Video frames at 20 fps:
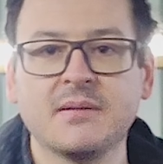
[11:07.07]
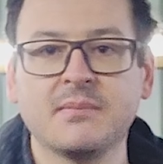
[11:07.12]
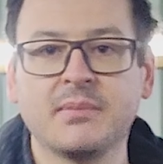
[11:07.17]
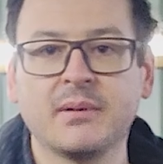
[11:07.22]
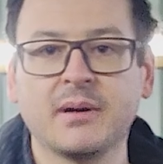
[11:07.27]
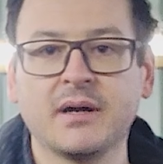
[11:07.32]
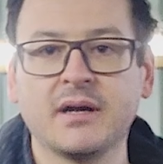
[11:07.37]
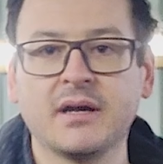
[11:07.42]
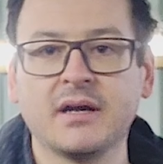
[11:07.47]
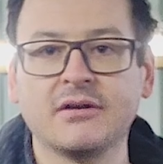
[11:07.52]

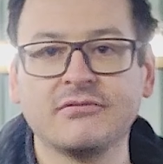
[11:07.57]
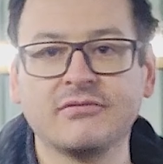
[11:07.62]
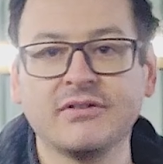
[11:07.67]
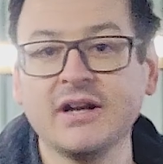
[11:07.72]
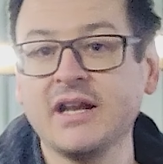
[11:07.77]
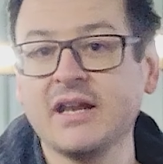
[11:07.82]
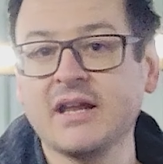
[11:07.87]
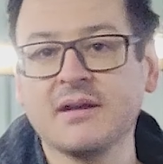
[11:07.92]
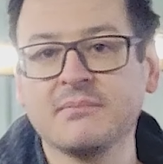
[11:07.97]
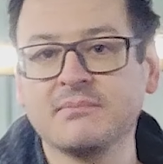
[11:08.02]
But
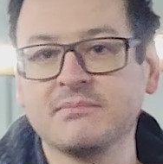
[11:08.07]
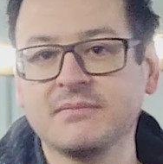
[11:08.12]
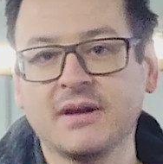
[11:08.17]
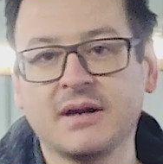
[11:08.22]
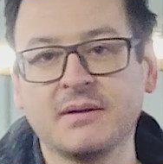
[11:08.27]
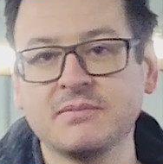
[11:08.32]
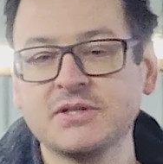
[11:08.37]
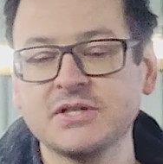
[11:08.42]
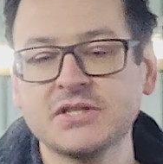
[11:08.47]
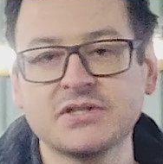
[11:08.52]
really,
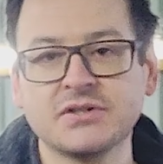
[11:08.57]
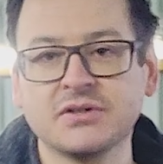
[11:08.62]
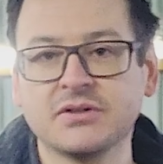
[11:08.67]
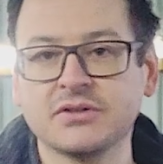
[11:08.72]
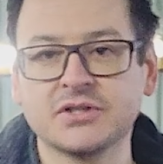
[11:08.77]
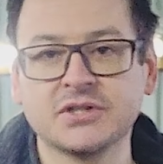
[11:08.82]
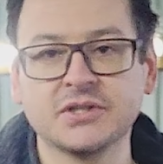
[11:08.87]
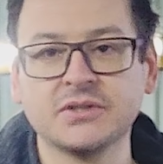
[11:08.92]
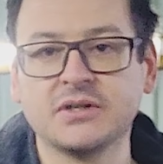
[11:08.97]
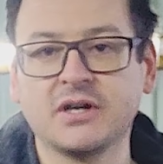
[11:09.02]
I'm just
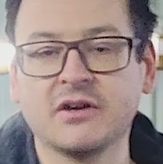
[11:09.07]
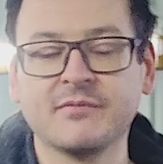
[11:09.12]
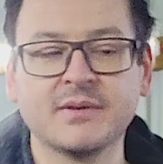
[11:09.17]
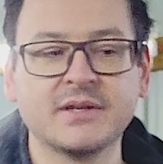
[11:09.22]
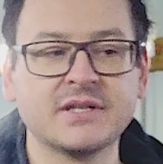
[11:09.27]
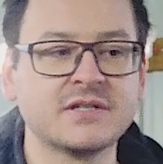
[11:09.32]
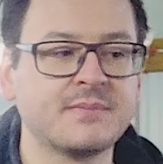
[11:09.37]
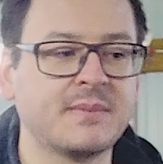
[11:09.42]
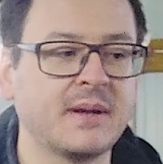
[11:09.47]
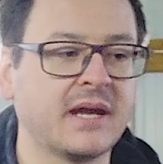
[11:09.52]
not sure. I've
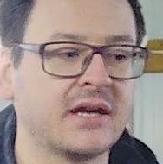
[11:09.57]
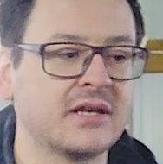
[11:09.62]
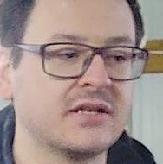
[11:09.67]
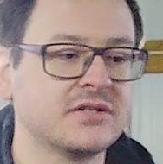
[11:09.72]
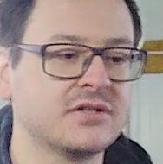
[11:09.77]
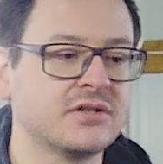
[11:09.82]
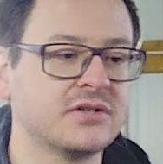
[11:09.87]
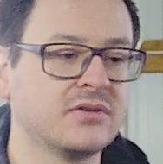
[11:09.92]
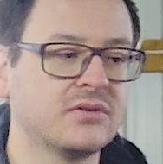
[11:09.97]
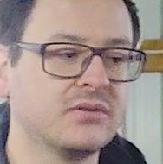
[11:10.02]
been speaking
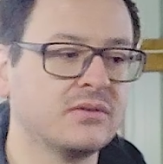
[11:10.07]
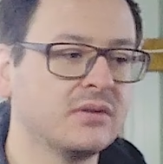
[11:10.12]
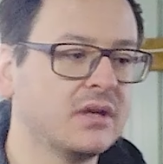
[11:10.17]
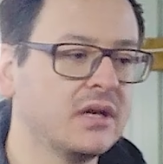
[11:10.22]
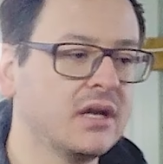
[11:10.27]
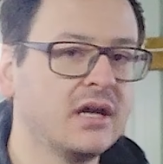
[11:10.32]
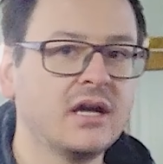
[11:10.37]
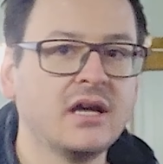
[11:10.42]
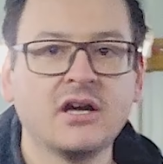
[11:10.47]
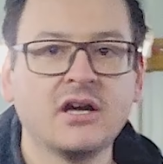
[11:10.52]
to
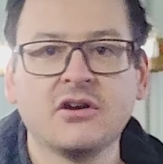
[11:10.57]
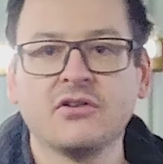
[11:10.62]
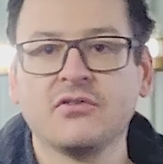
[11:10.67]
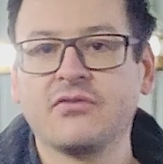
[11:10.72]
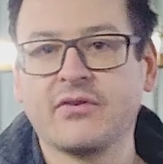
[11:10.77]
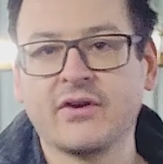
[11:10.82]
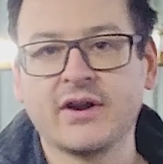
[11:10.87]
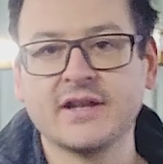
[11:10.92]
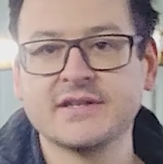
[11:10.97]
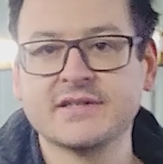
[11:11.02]

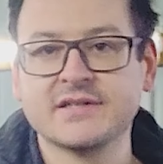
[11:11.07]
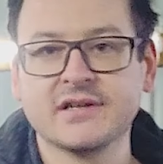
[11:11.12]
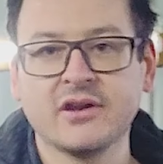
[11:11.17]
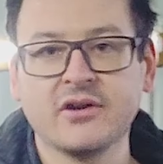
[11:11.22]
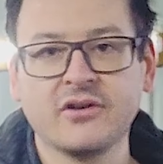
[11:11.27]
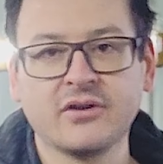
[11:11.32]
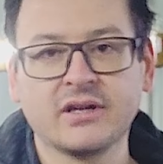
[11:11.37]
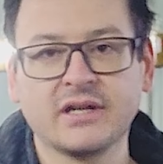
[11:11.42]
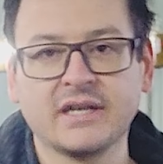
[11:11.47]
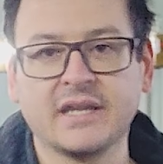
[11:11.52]
friends
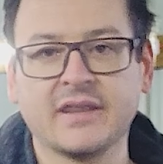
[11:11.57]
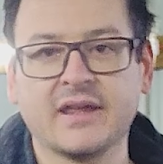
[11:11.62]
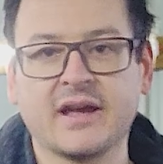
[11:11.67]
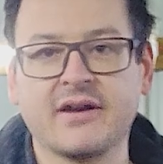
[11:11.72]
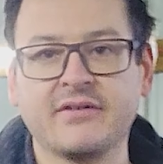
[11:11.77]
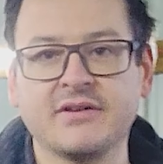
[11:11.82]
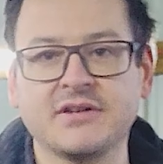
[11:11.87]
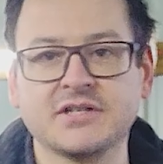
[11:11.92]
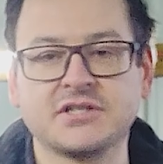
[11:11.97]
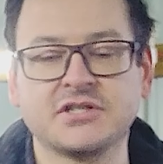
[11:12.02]
locally that
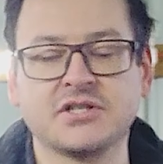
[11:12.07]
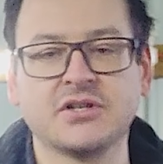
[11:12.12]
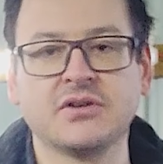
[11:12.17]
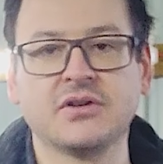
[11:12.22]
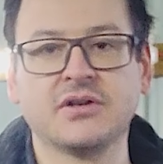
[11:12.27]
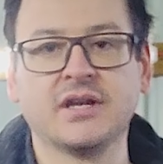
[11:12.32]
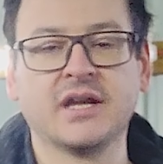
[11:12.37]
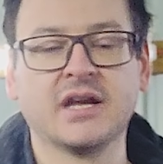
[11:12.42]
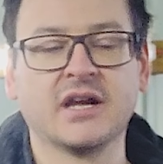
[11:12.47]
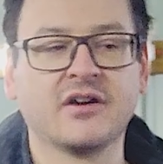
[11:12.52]
are into
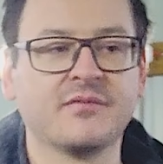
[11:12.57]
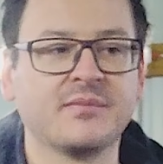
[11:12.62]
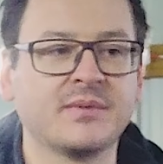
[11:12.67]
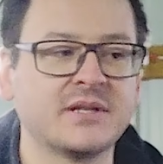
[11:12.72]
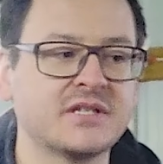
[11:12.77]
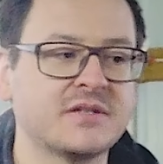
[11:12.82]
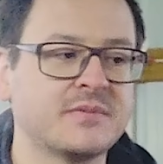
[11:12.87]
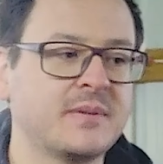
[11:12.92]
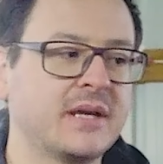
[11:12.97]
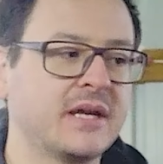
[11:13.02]
tuning. I've
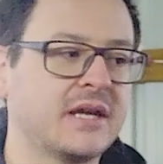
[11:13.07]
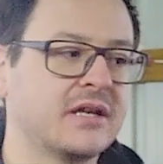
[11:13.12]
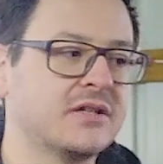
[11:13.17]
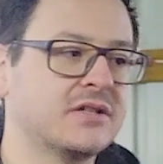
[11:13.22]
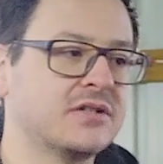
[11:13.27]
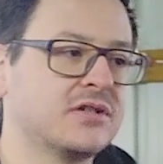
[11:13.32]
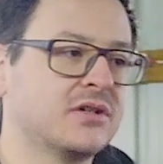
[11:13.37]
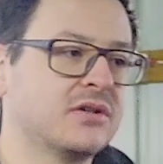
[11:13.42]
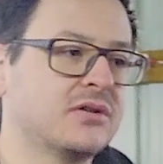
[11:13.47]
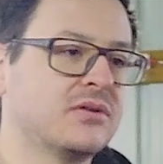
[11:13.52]
been
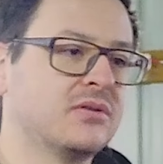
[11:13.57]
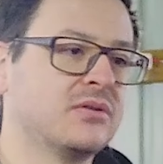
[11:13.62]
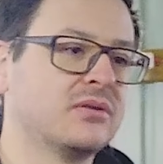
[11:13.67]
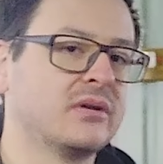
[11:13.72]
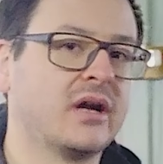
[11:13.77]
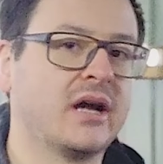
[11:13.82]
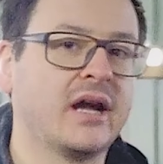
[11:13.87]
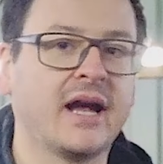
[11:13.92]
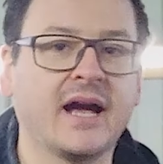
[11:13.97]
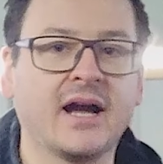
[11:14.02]
speaking to
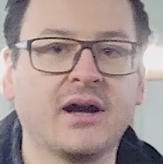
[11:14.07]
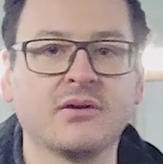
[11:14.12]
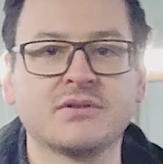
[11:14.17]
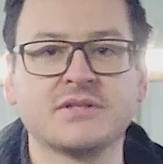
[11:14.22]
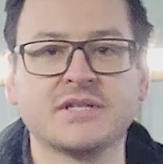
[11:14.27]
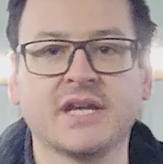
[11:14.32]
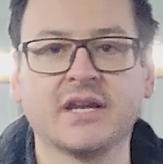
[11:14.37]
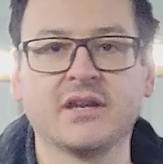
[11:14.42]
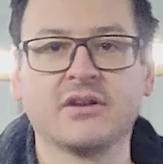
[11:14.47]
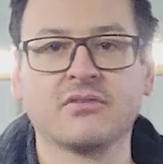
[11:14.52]
like
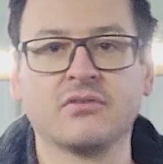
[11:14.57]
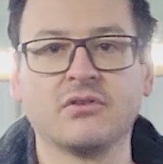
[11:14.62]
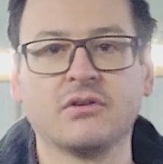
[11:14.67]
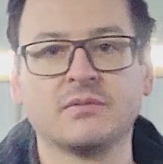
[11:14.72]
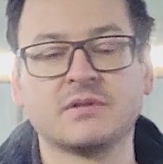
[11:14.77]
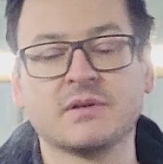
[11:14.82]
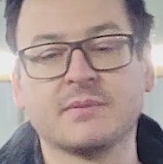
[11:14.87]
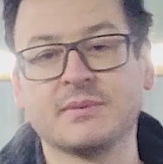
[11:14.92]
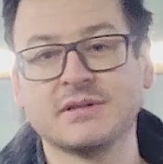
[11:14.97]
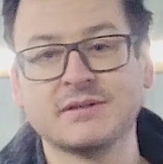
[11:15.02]
Howtech
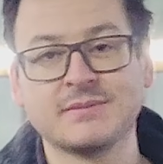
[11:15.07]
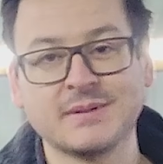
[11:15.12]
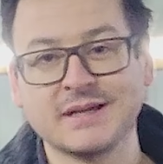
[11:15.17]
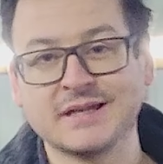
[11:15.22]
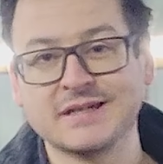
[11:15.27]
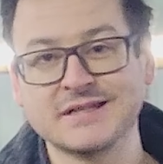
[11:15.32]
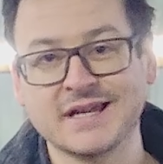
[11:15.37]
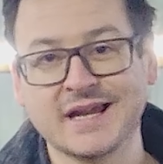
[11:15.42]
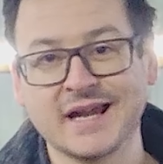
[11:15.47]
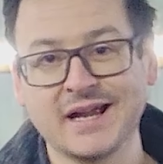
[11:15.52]
groups. I've been
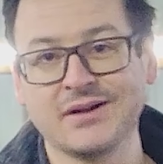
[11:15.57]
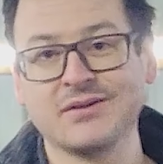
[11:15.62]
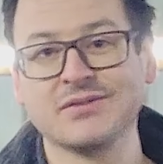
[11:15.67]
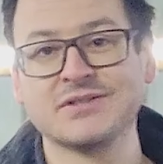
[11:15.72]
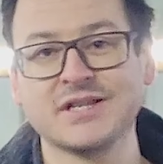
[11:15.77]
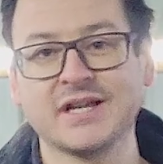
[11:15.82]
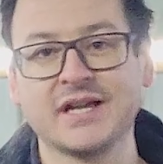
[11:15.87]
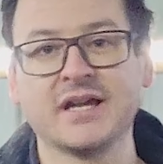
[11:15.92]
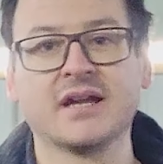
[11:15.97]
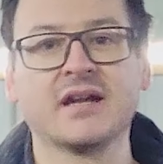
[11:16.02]
speaking to
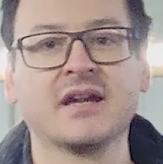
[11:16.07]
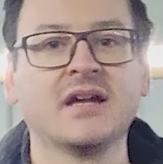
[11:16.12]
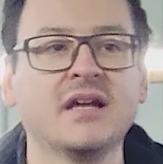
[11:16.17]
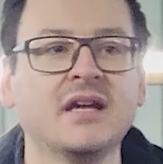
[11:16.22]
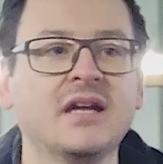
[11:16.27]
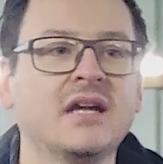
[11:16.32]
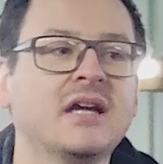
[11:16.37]
Howtech.